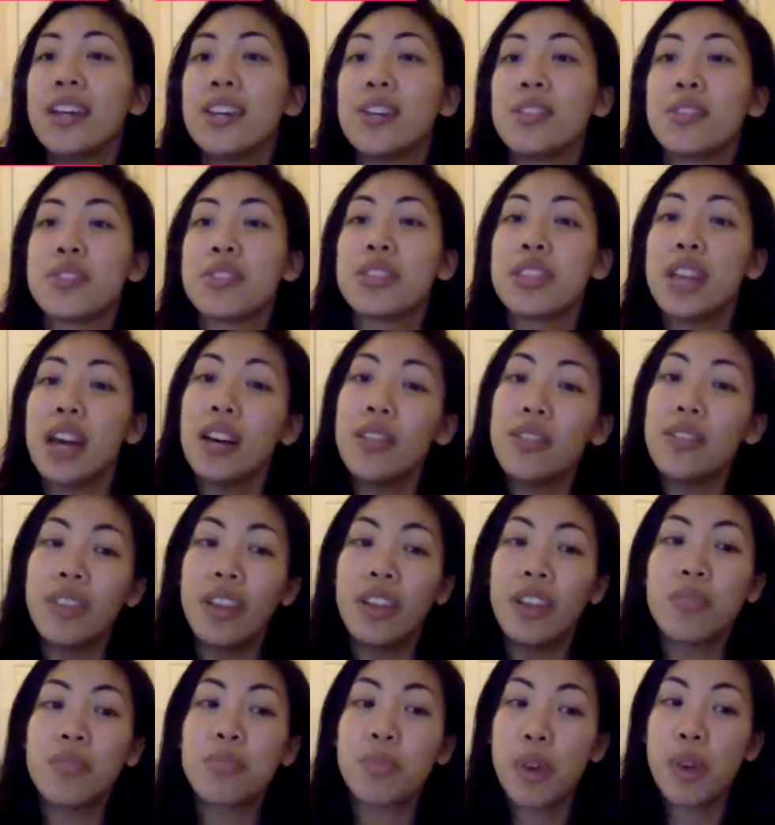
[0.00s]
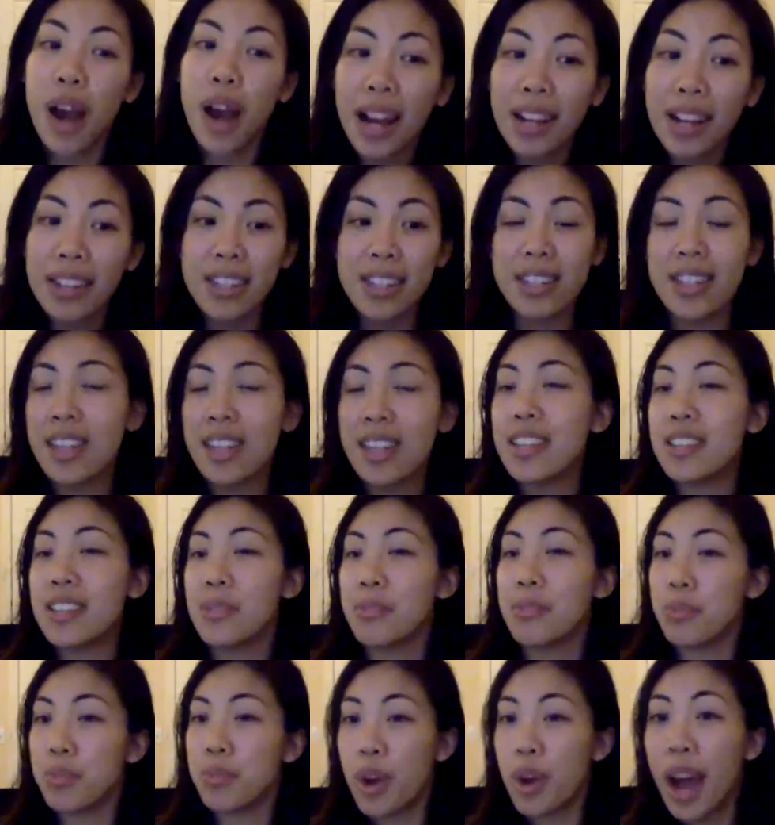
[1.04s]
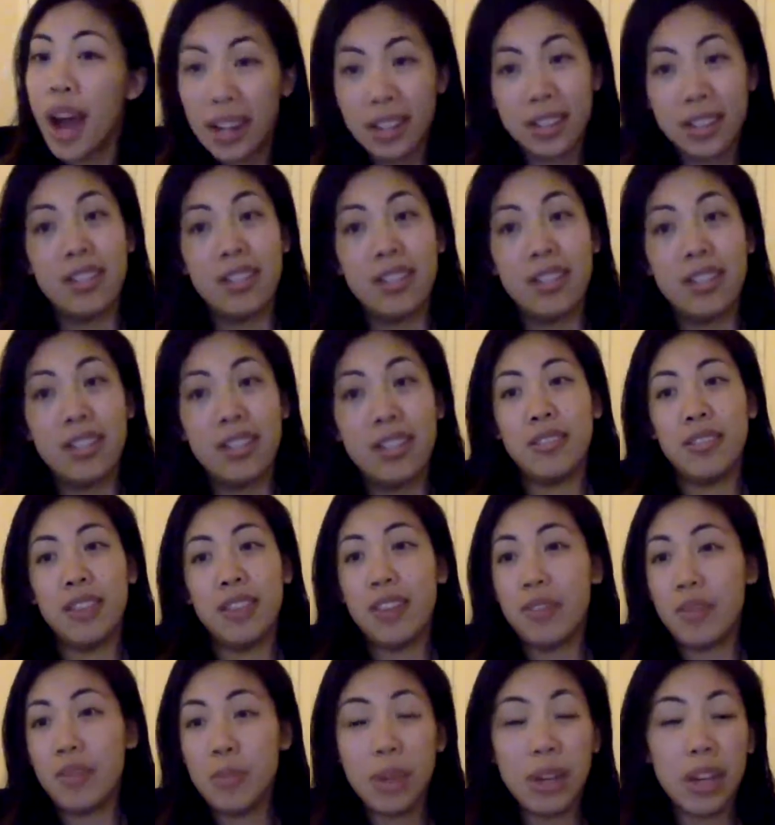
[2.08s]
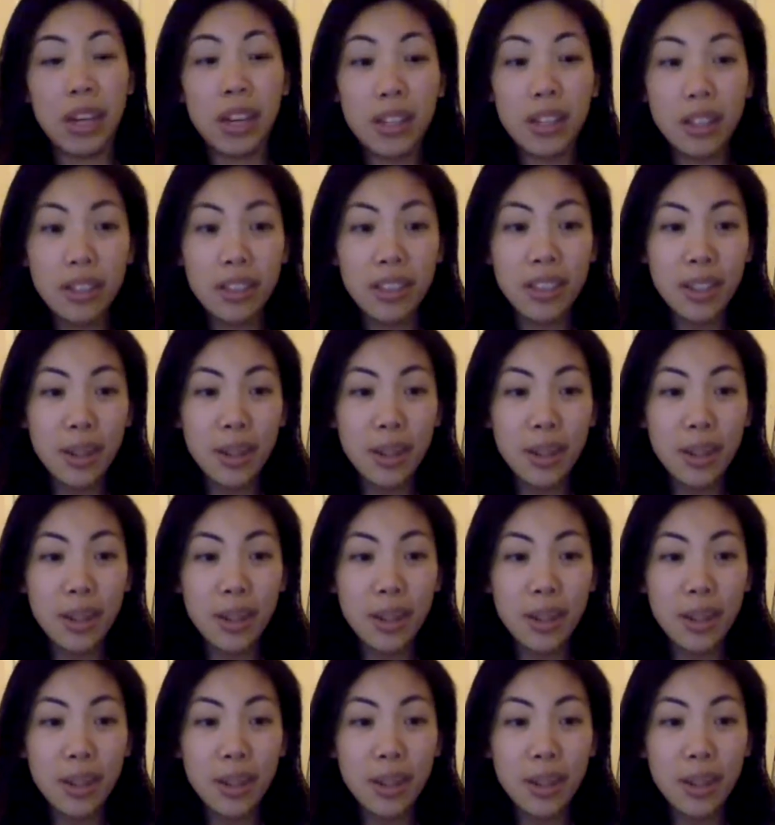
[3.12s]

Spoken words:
Your self-love practice is a practice, everybody.